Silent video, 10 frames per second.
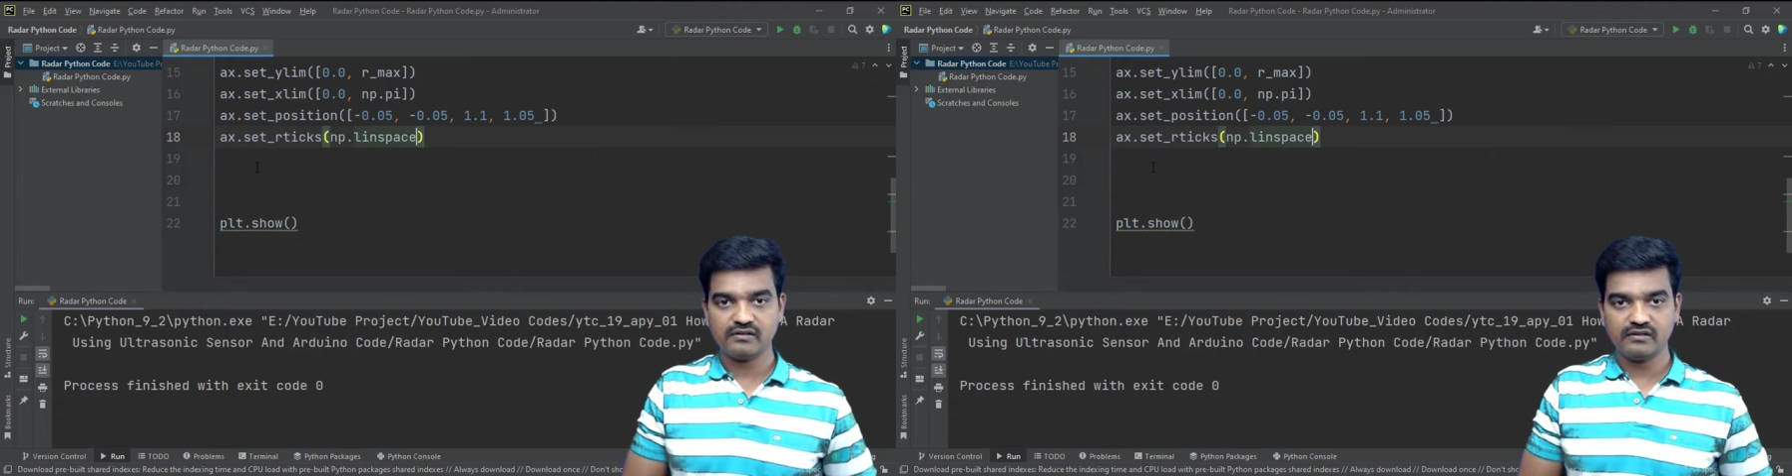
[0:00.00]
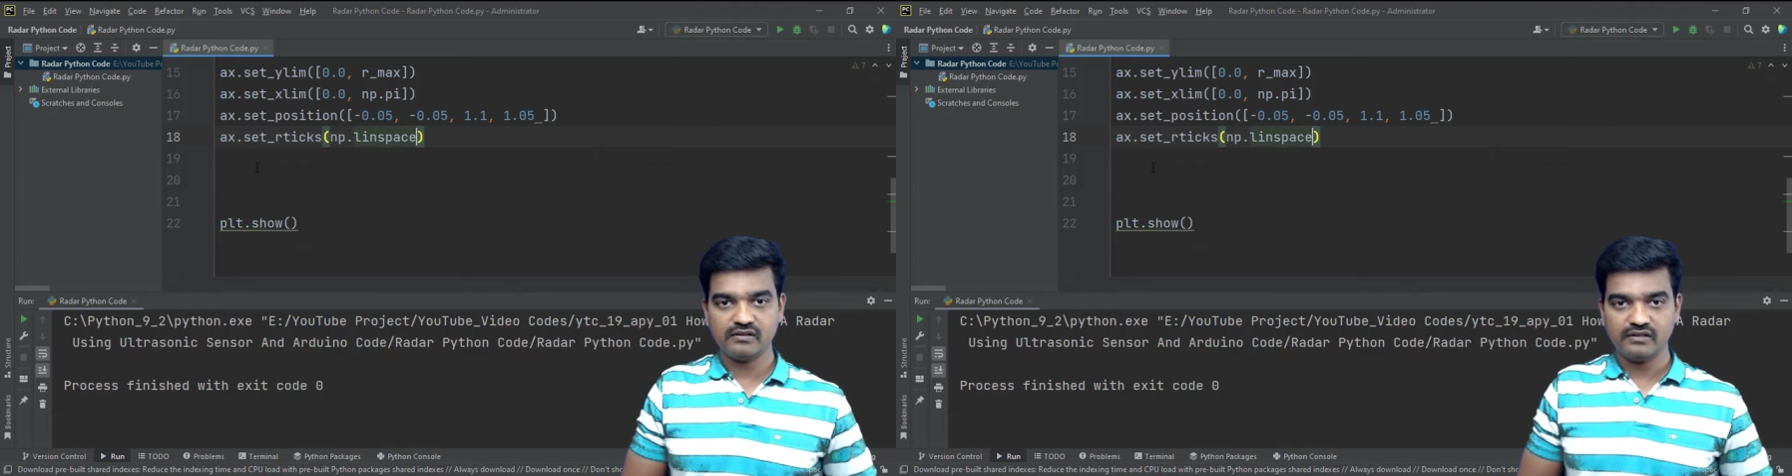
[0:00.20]

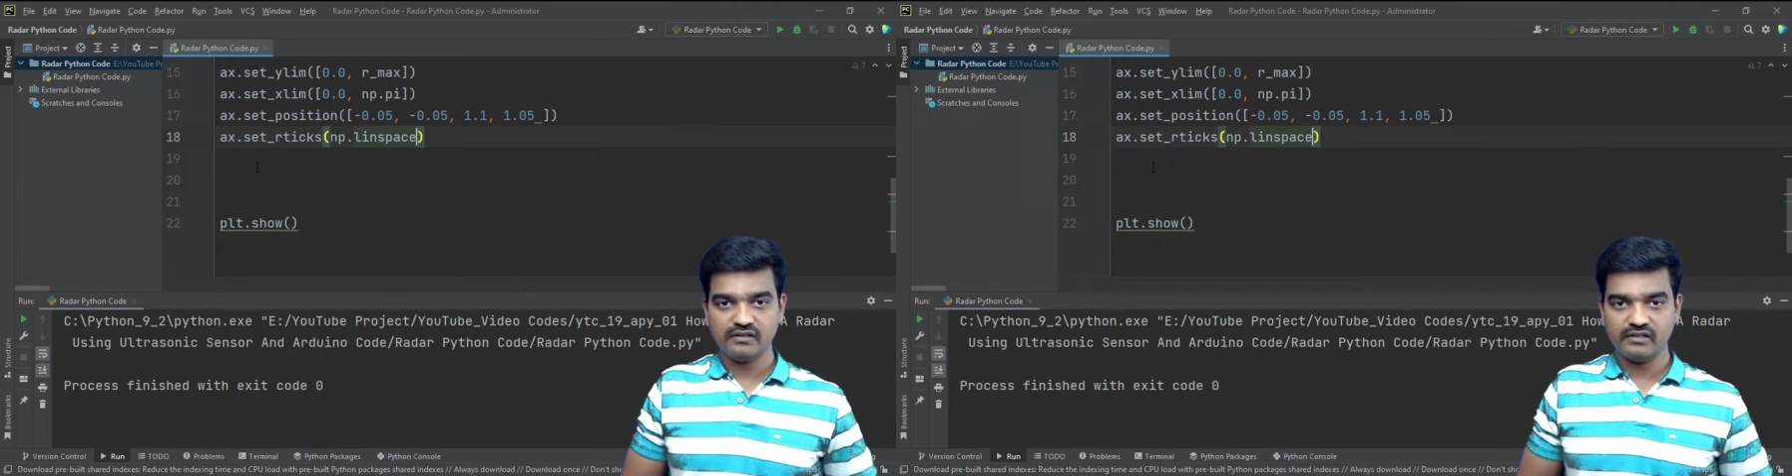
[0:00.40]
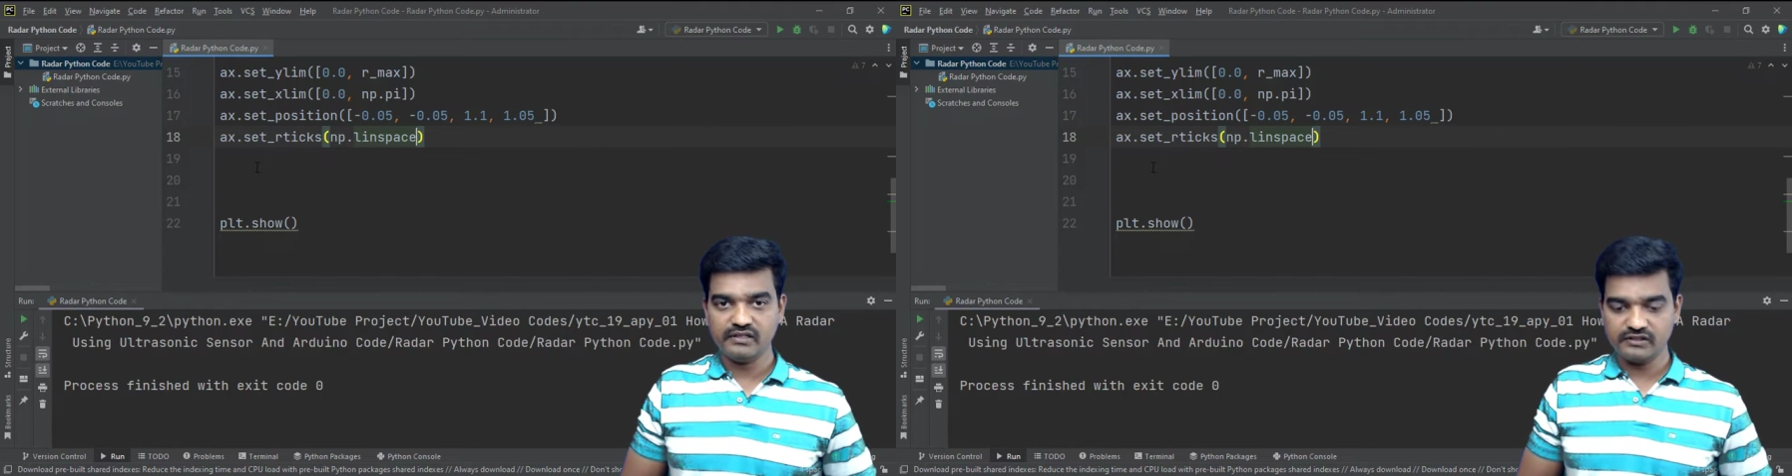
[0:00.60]

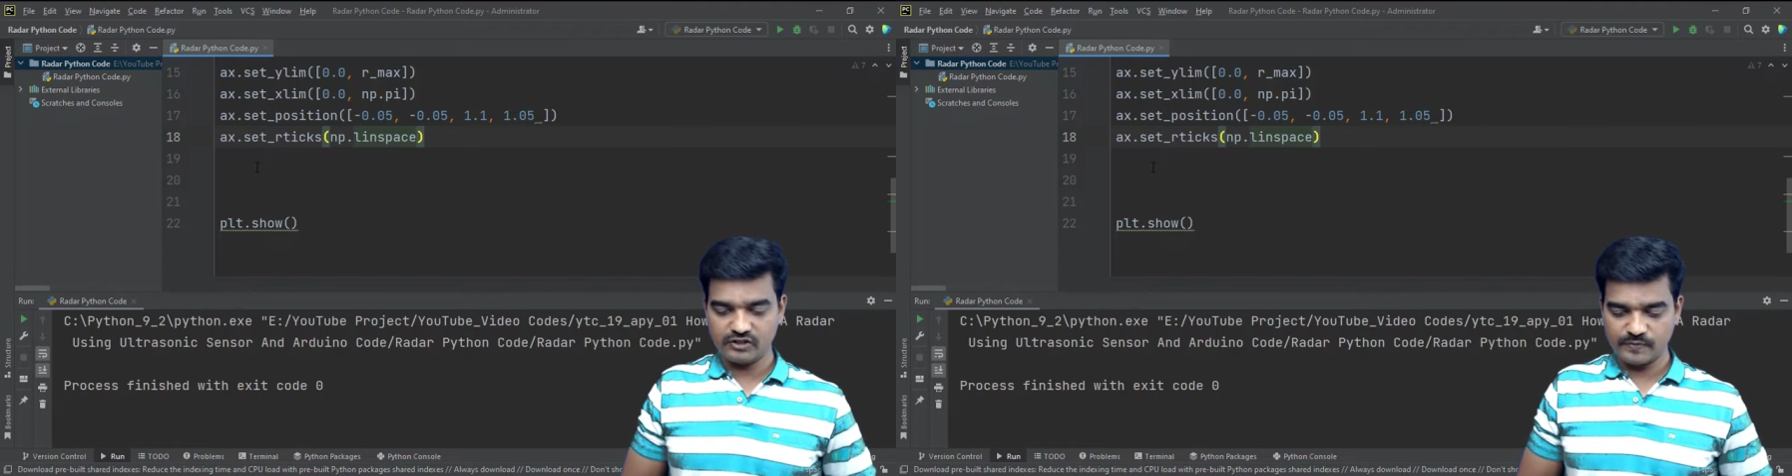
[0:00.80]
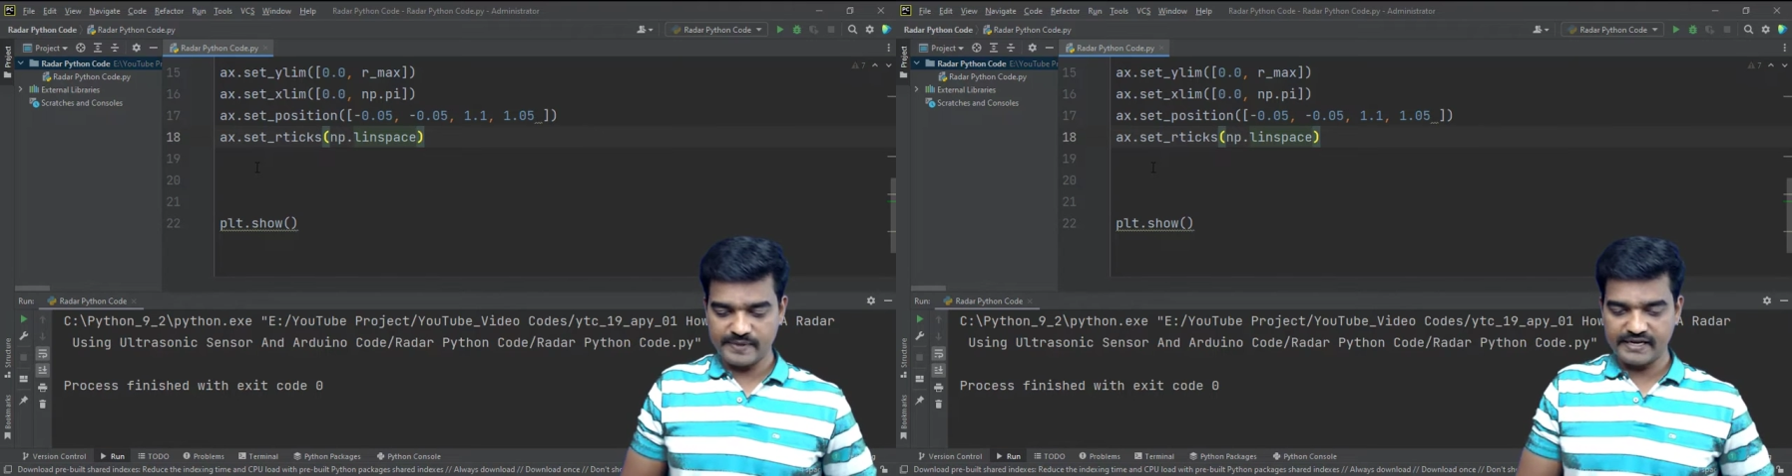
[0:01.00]
length
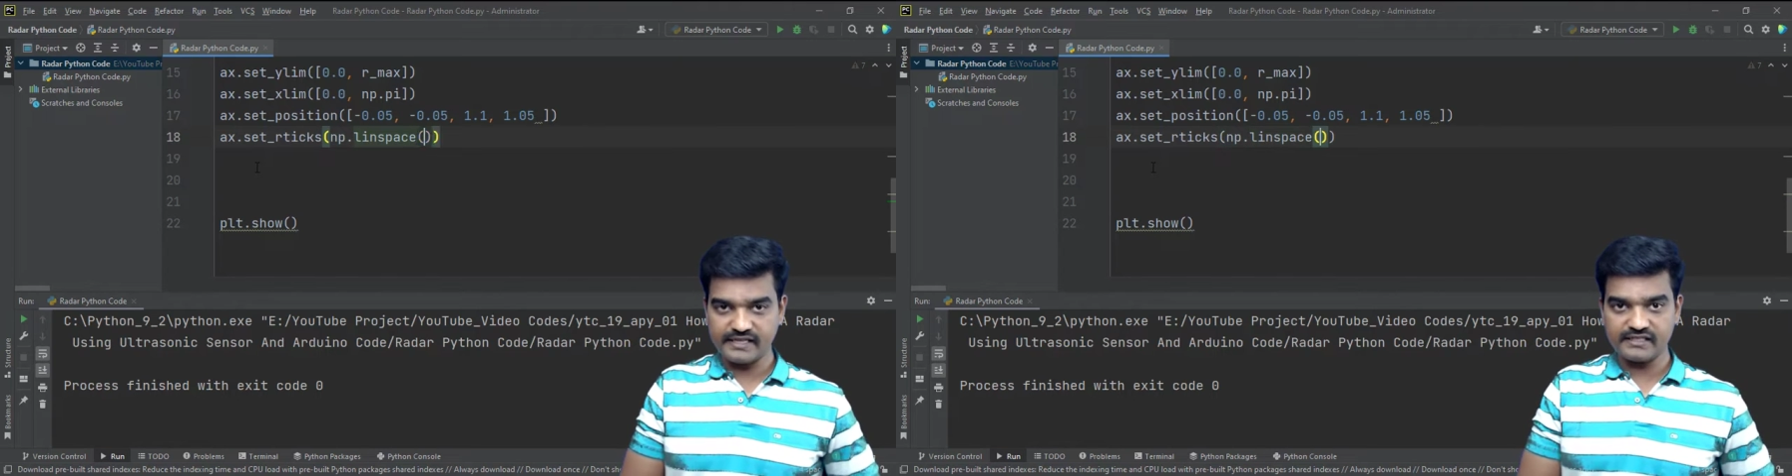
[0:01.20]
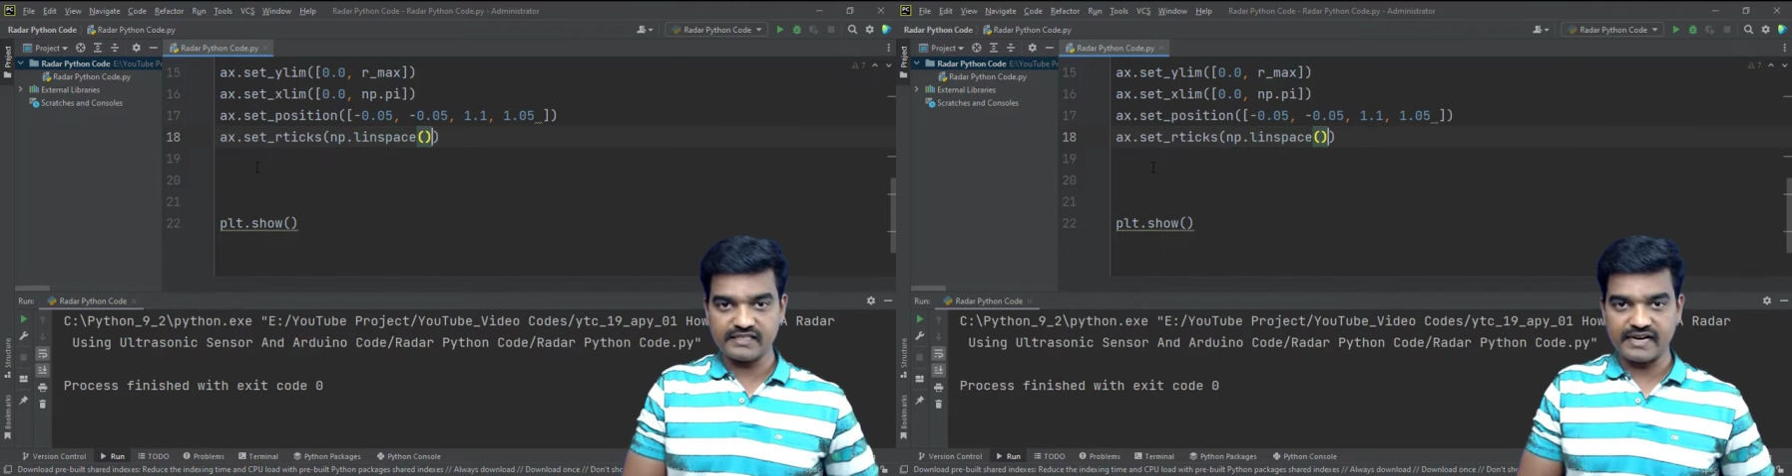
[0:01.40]
space,
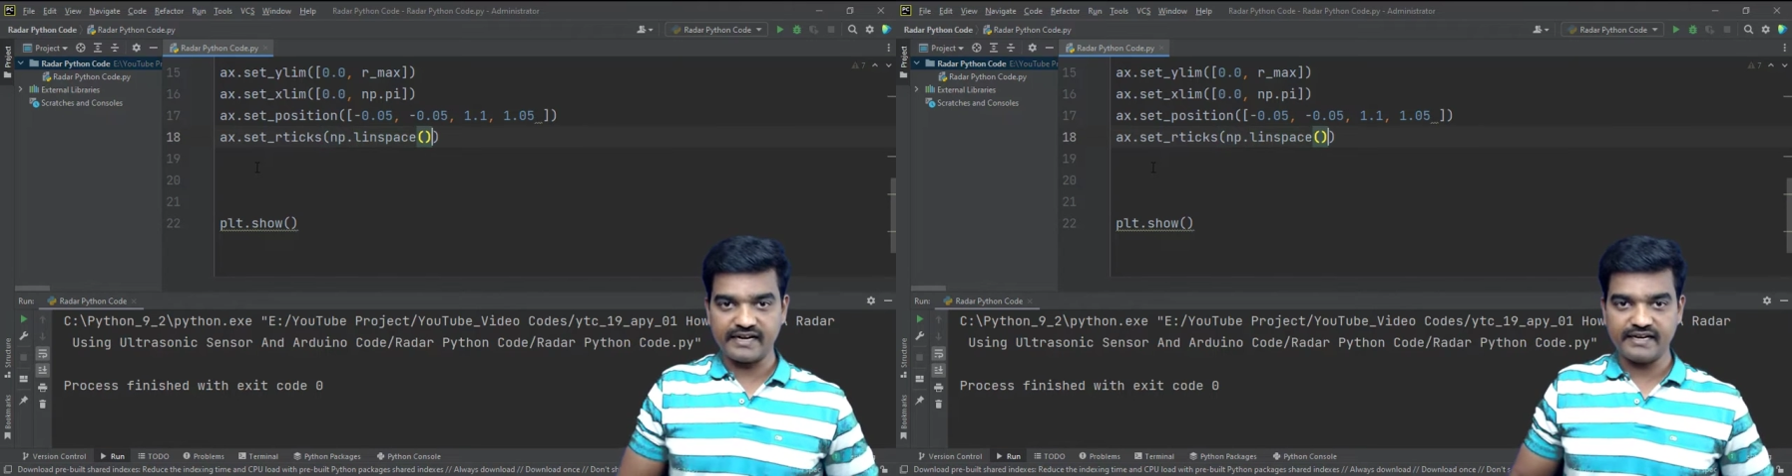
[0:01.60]
and